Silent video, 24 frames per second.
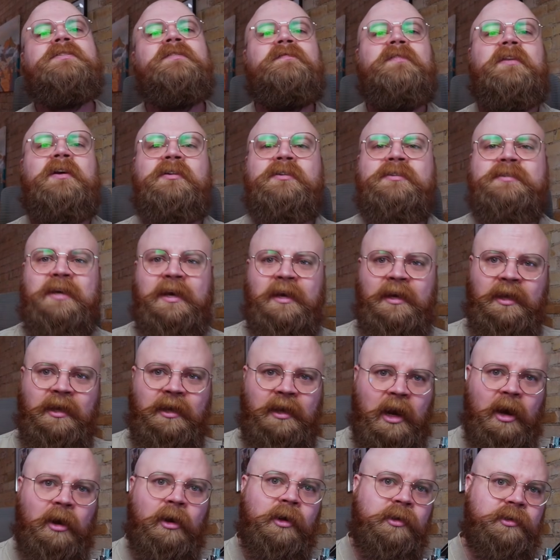if there's any
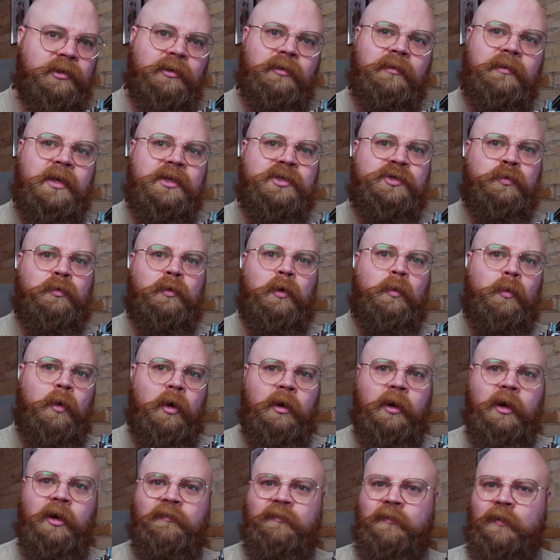character that's
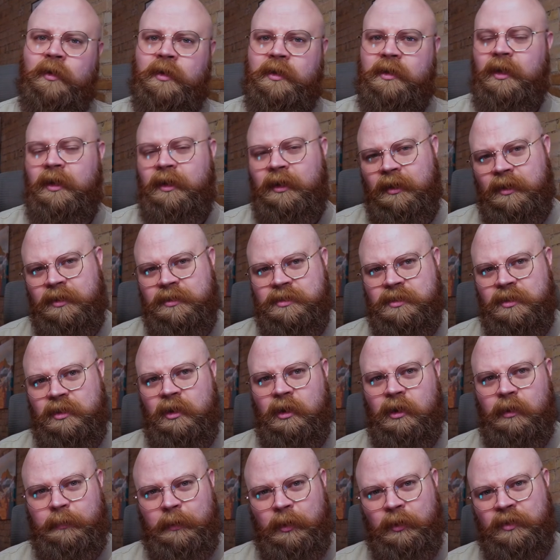rewarded for getting into
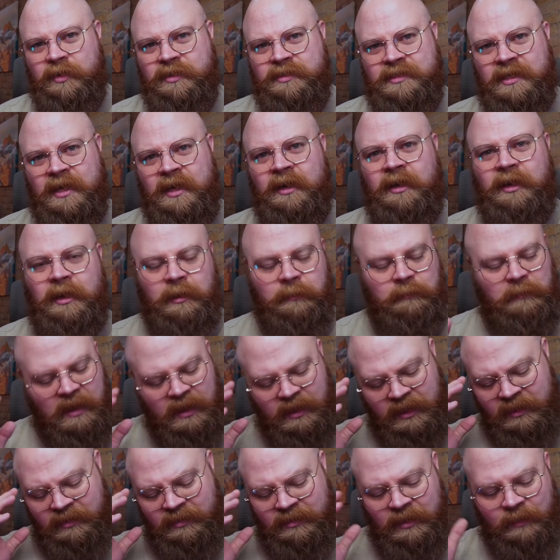their opponent's head and
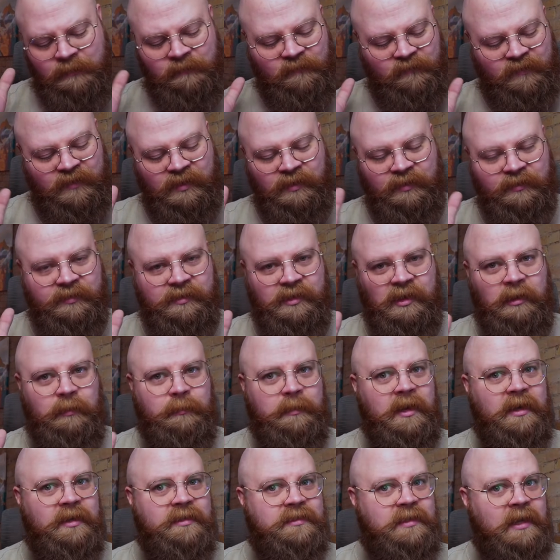making them feel
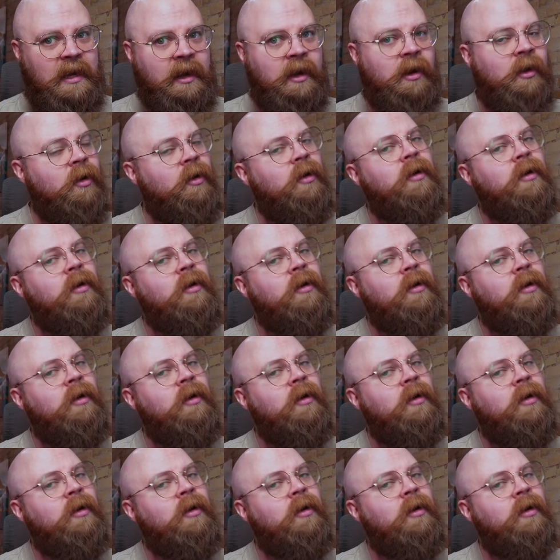dumb as hell,